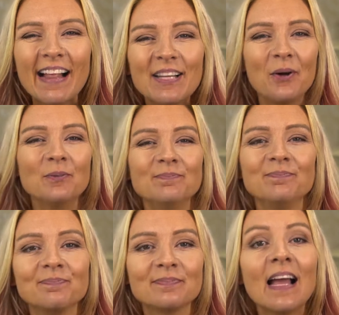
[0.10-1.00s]
Hello.
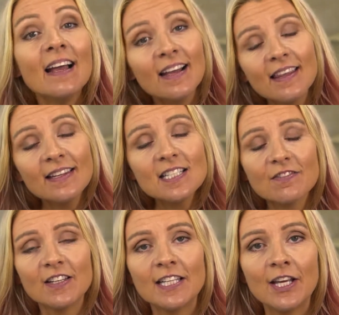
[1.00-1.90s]
In this
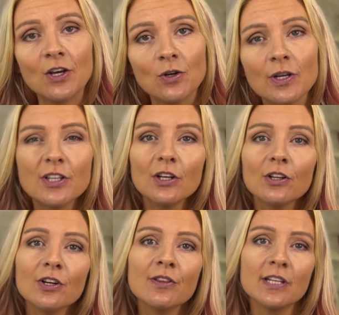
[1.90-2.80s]
video, you'll
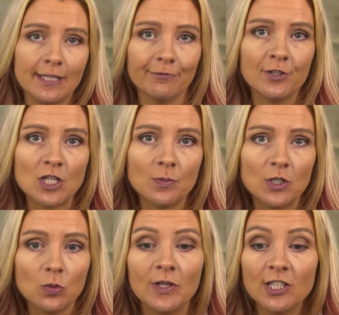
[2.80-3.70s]
learn the difference
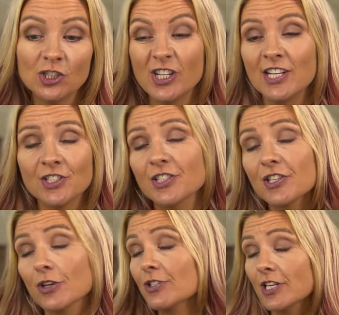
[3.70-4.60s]
between changes
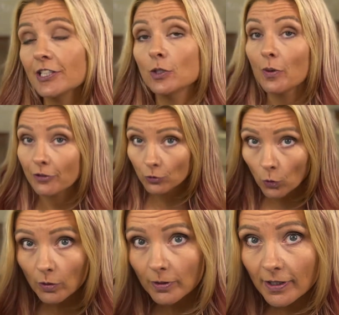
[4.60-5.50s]
associated with
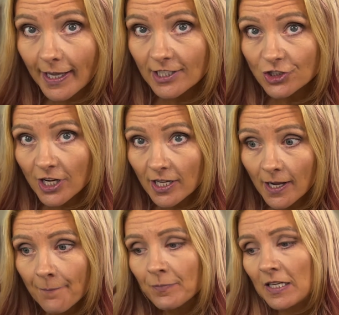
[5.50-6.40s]
normal aging,
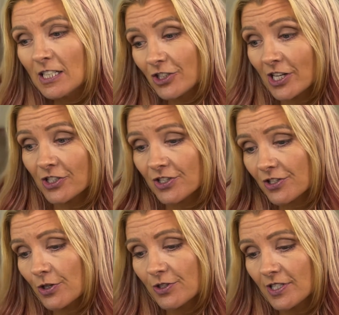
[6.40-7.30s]
changes
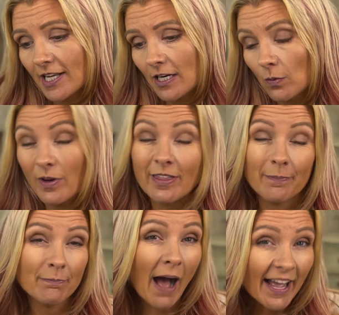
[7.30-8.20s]
associated with
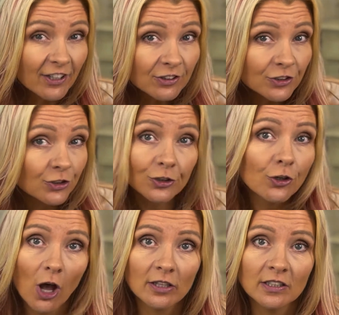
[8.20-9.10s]
mild
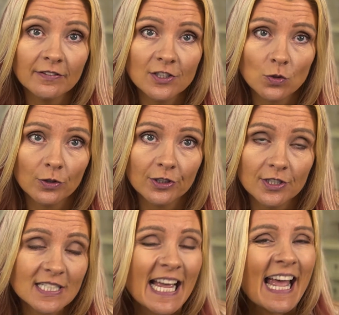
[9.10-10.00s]
neurocognitive
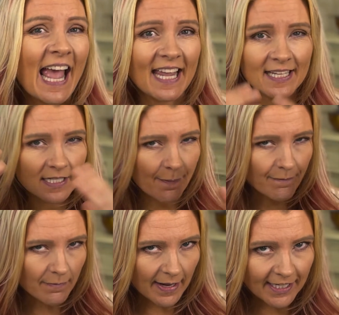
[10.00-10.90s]
disorders, and
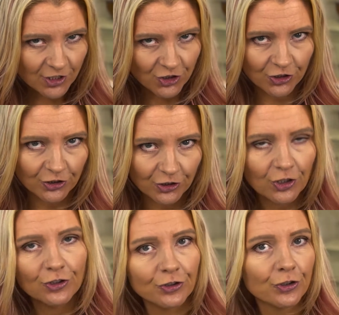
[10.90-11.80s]
major
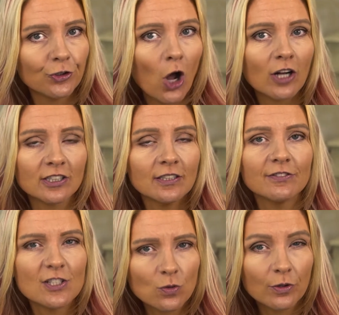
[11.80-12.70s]
neurocognitive
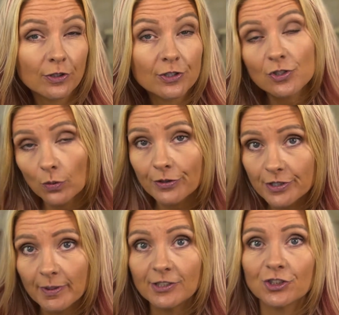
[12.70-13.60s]
disorders or
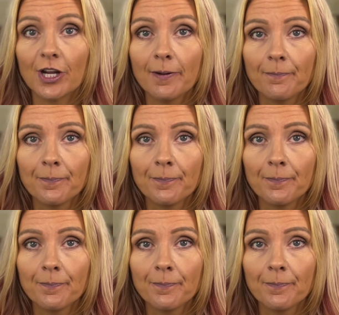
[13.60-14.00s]
dementia.